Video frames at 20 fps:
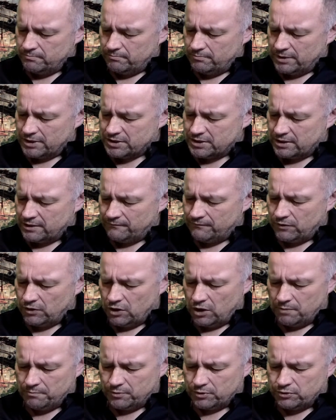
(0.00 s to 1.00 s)
must have the
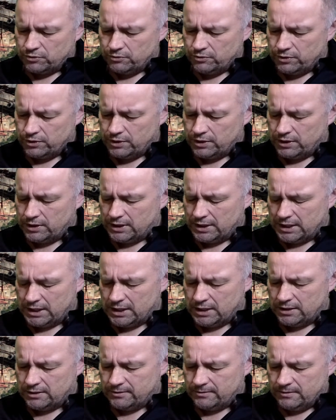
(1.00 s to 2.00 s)
opportunity to
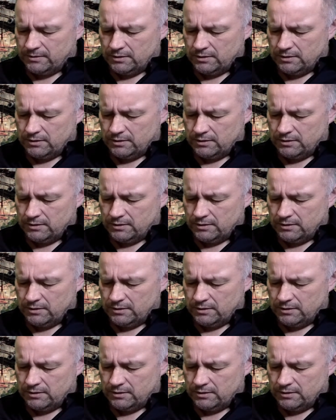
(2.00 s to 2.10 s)
eat.